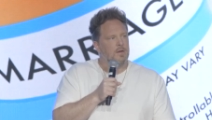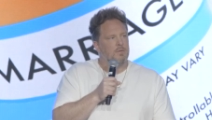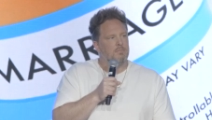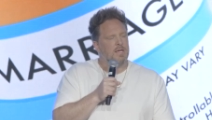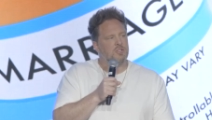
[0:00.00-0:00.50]

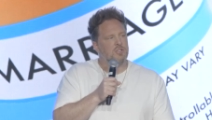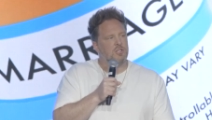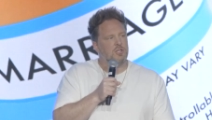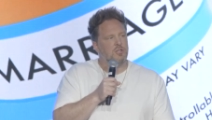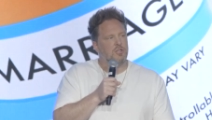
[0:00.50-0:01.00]
because
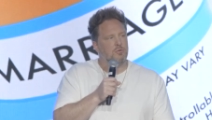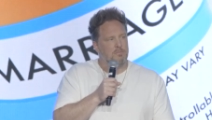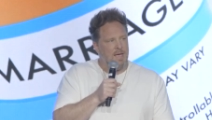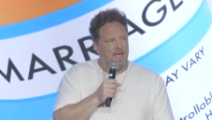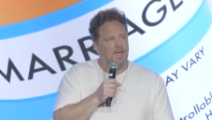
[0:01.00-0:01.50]
you
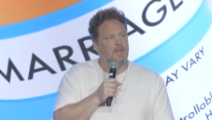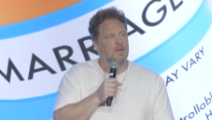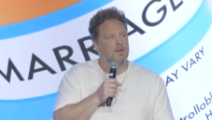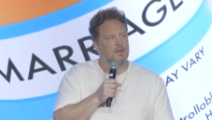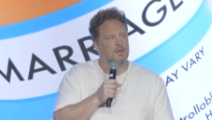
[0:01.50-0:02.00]
may
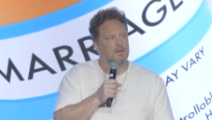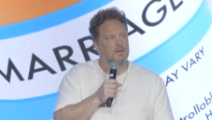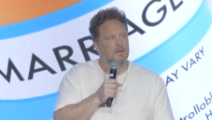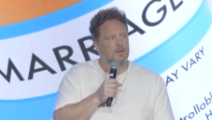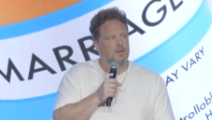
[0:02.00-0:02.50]

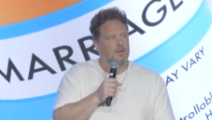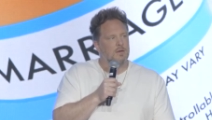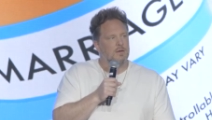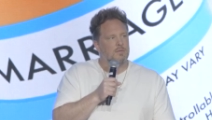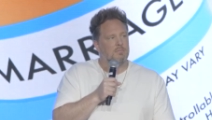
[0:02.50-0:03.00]

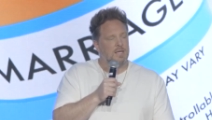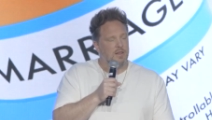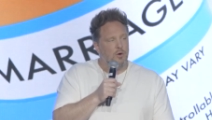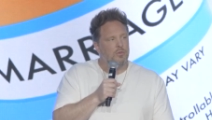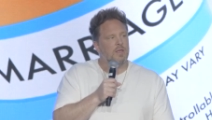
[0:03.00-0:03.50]
be
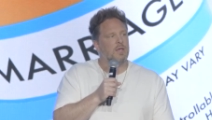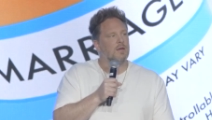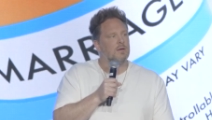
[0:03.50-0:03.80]
lonely